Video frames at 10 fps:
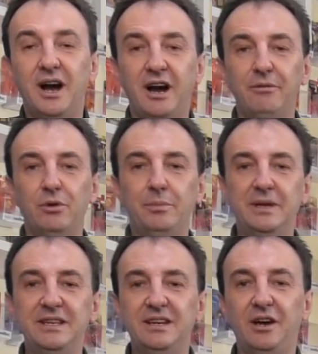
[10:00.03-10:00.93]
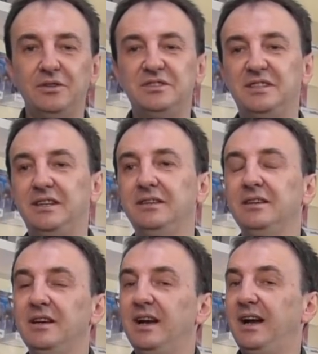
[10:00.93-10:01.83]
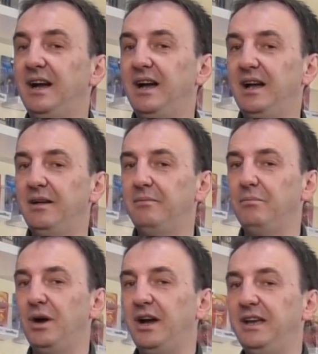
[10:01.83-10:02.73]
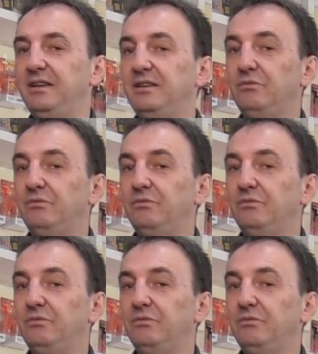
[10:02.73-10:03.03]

I will be hosting my